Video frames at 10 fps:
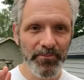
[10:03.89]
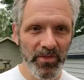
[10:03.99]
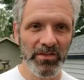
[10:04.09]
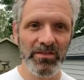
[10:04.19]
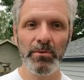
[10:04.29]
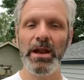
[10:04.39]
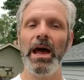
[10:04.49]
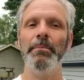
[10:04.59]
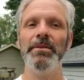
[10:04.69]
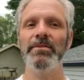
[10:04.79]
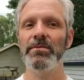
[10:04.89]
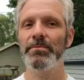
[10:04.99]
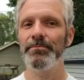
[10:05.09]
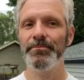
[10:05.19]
Let's see what happens.